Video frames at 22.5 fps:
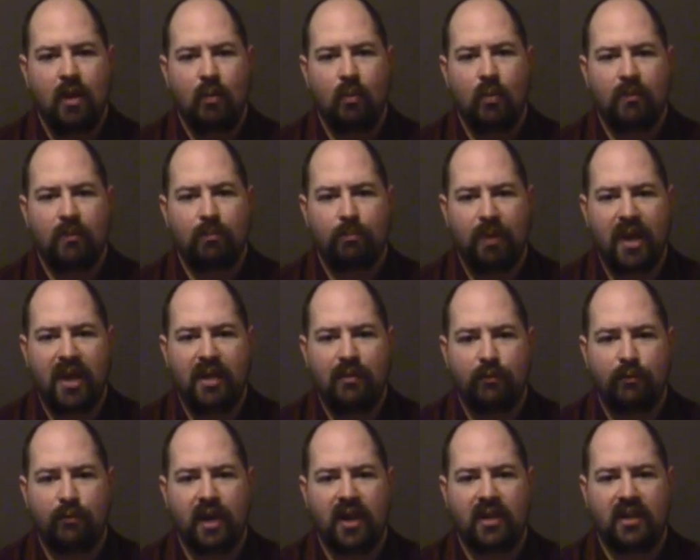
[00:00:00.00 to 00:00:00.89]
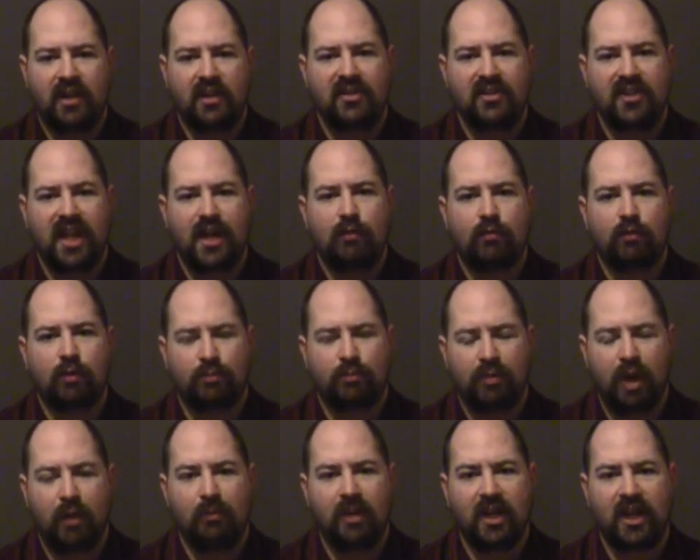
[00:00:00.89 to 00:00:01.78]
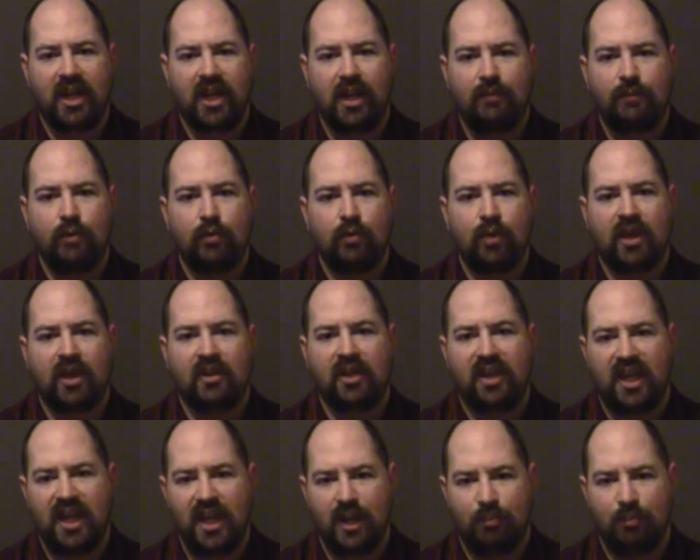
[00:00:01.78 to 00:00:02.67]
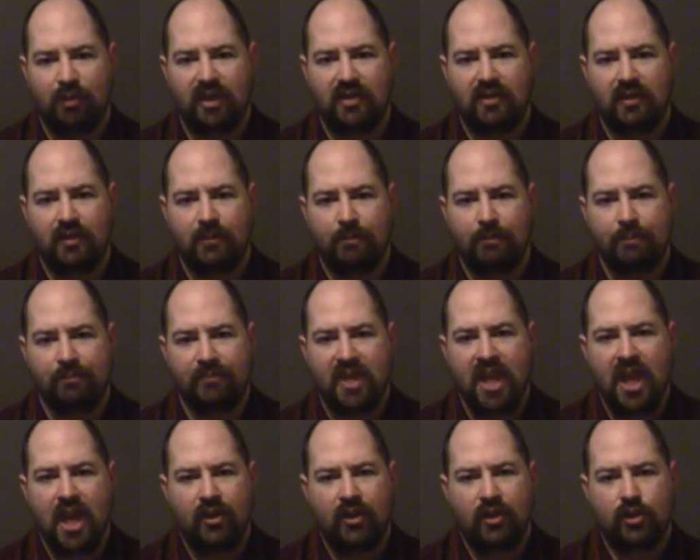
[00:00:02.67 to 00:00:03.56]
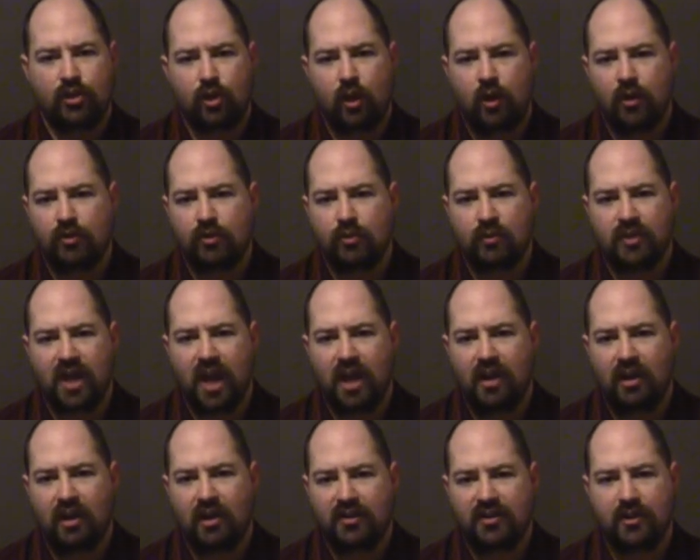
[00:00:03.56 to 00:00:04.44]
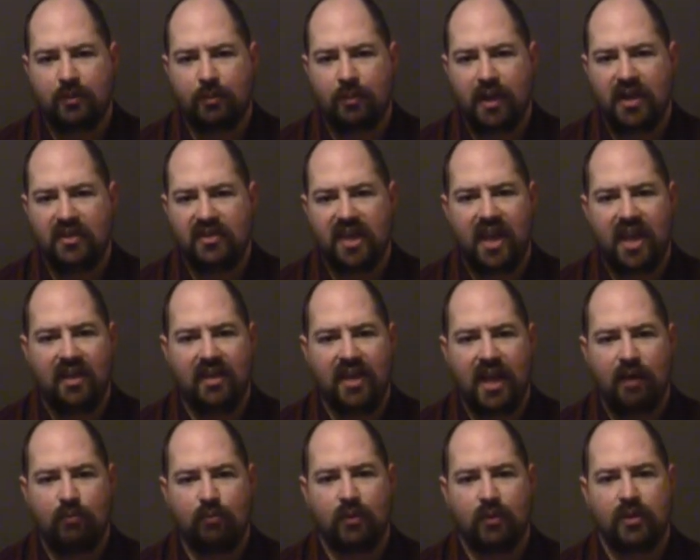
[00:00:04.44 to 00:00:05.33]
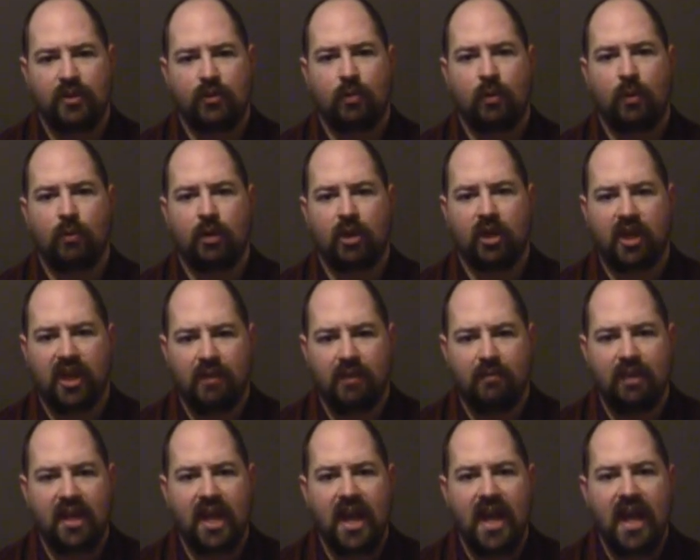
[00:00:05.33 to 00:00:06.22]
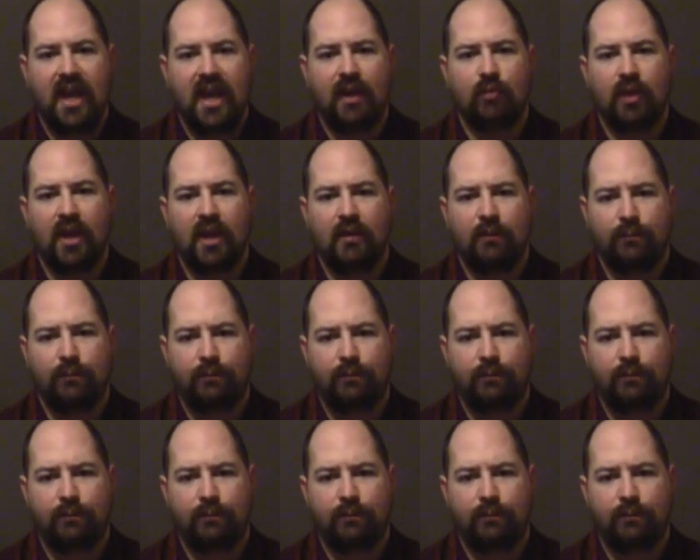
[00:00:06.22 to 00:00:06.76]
when Ben Franklin said, "A republic if you can keep it." The charge was on us to maintain that which we were given, and we have